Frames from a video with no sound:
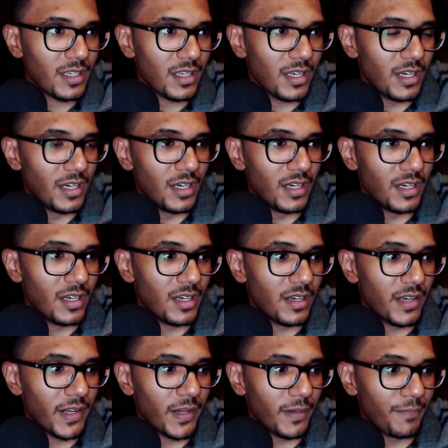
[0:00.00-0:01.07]

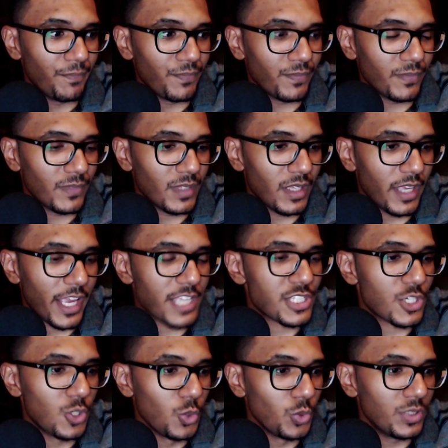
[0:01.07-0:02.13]
um,
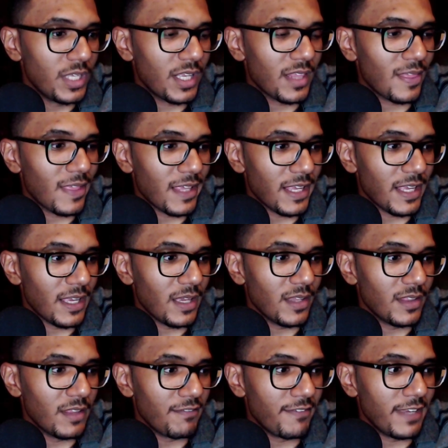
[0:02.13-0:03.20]
excluding the
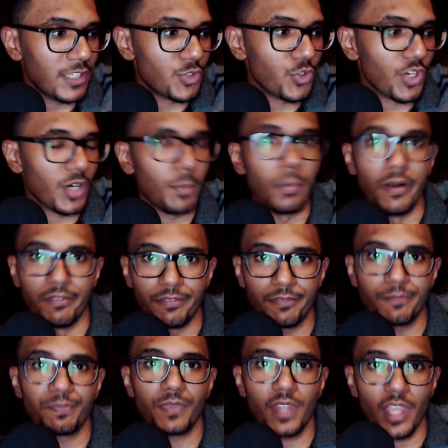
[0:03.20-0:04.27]
the V trigger buff
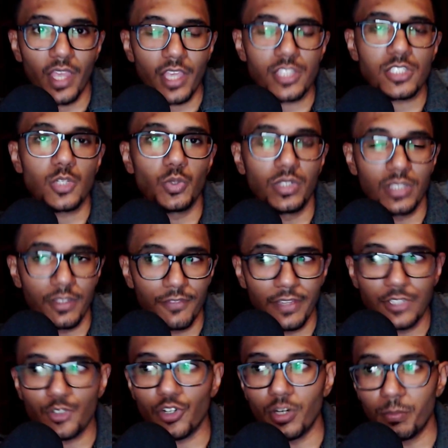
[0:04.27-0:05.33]
excluding the V
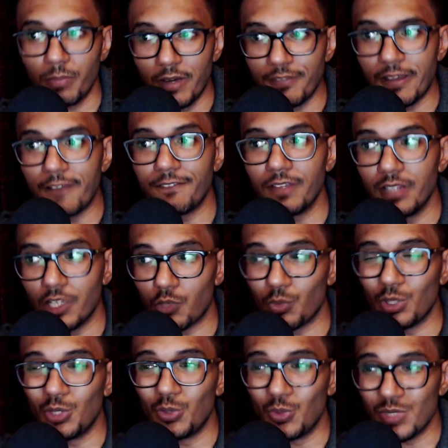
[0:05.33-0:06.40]
trigger buff I feel like
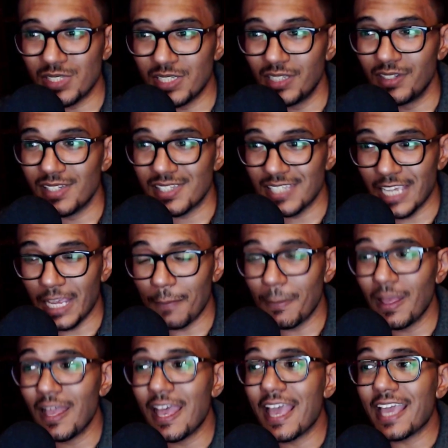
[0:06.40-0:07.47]
Ryu is still the same
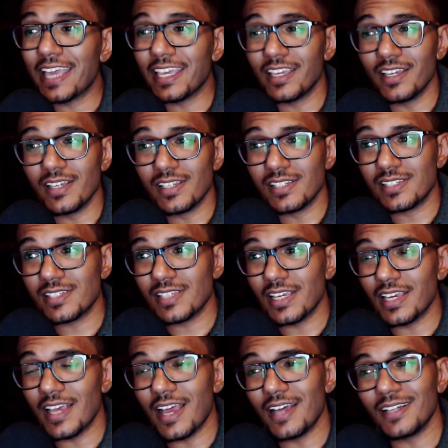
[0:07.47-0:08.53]
he is
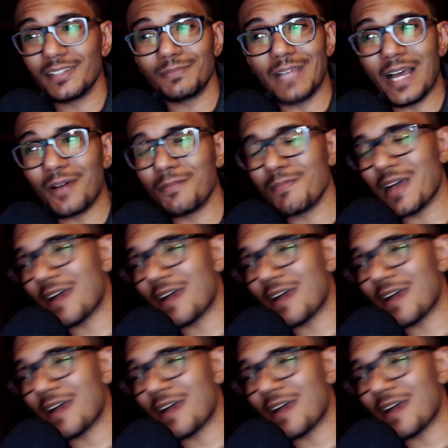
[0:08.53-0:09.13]
i I'm um, um,